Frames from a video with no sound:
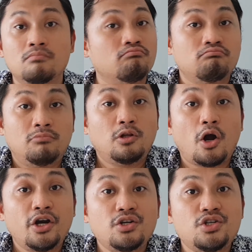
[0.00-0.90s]

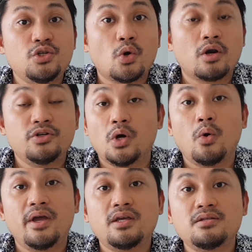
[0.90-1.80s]
large your dough
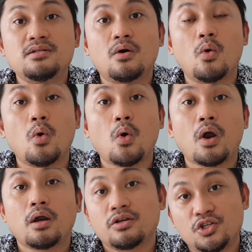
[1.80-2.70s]
is,
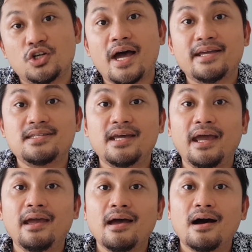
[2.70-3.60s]
or should I
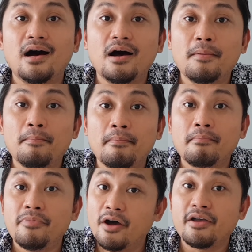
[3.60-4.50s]
say,
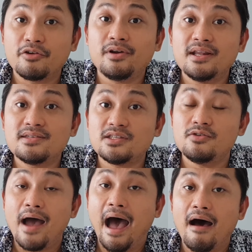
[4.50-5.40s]
the ingredients that you
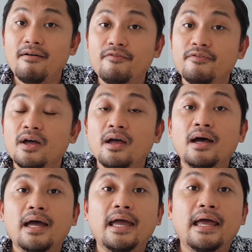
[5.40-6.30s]
have.
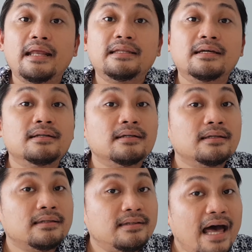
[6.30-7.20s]
And
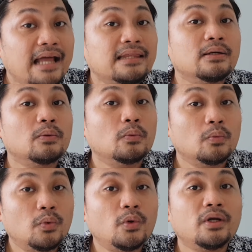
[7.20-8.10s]
that
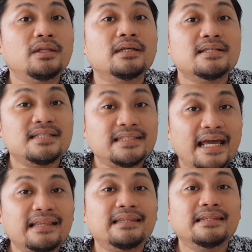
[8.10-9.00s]
would
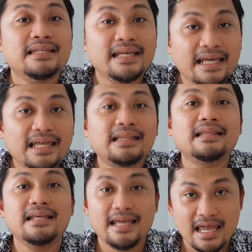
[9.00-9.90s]
set it
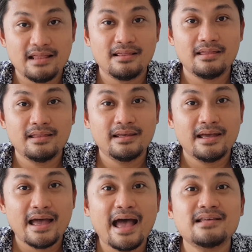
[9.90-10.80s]
in
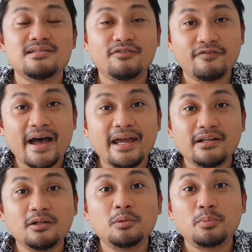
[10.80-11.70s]
as the
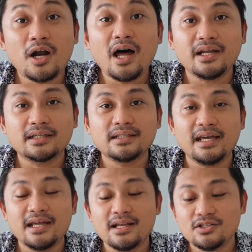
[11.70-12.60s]
final product.
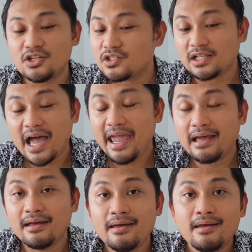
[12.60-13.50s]
And just like,
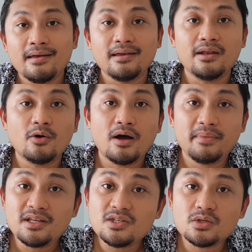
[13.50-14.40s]
in
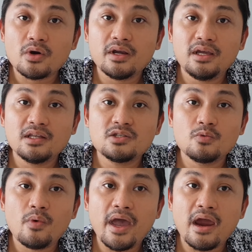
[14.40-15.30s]
the story, it's
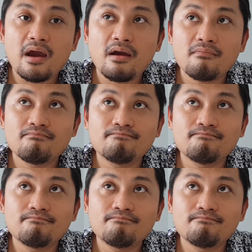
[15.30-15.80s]
where